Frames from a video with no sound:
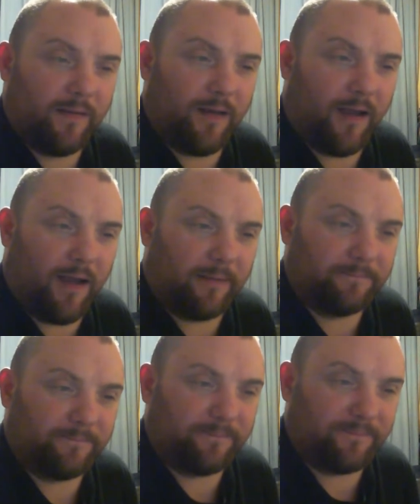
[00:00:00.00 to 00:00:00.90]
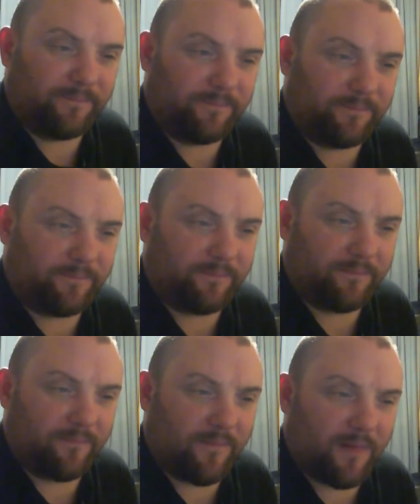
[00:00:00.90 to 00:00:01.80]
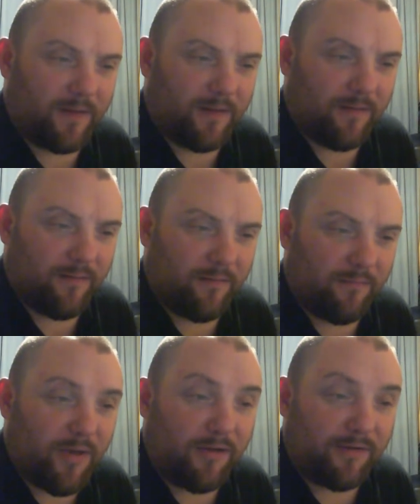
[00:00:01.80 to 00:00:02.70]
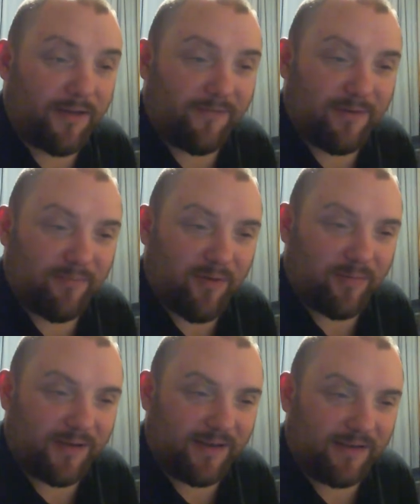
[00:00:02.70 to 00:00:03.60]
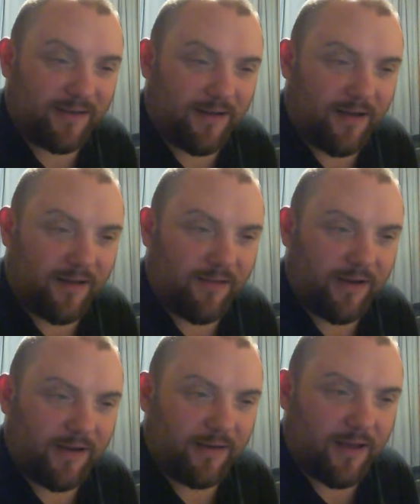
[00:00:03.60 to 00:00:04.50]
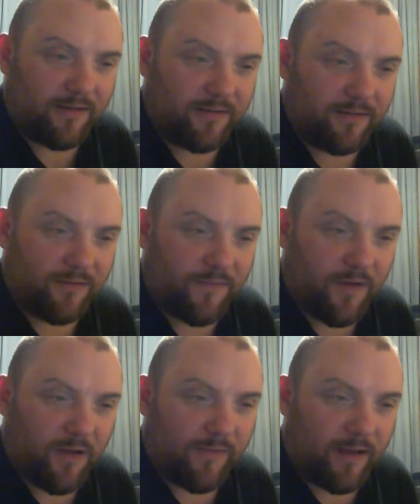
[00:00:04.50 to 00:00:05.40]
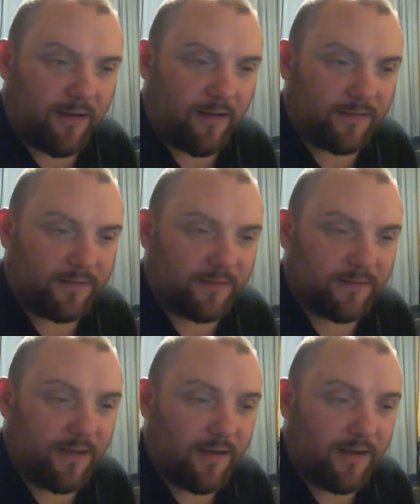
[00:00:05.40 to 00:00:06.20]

Burn government property said, "Are there any guns you can fire without a license?"